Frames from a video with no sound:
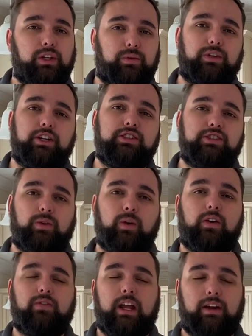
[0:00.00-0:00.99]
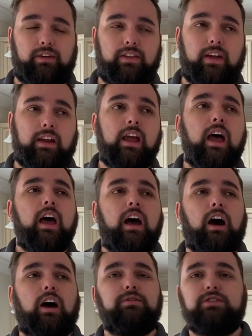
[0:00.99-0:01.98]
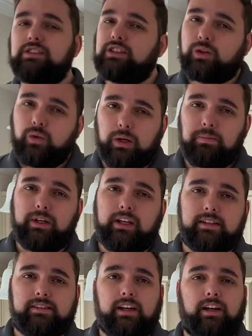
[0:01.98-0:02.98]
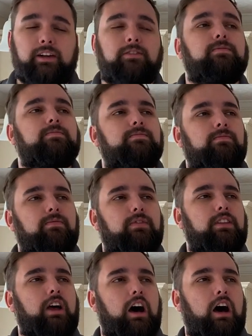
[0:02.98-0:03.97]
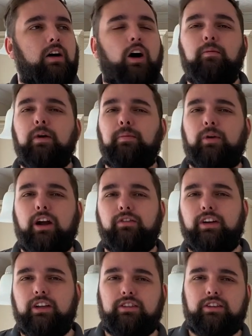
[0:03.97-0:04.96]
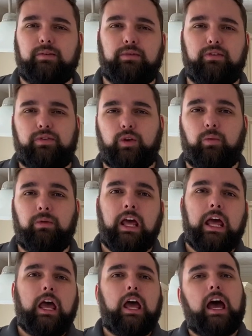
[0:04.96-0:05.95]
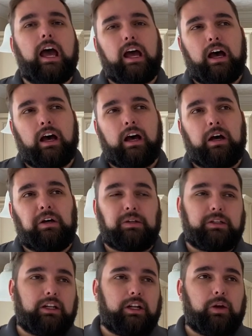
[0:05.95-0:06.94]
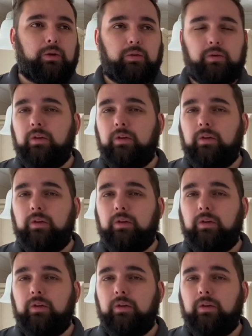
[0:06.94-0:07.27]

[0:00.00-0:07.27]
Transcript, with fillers: wanted to show off everything. Just a quick PSA, all my prior videos have been filmed, you know,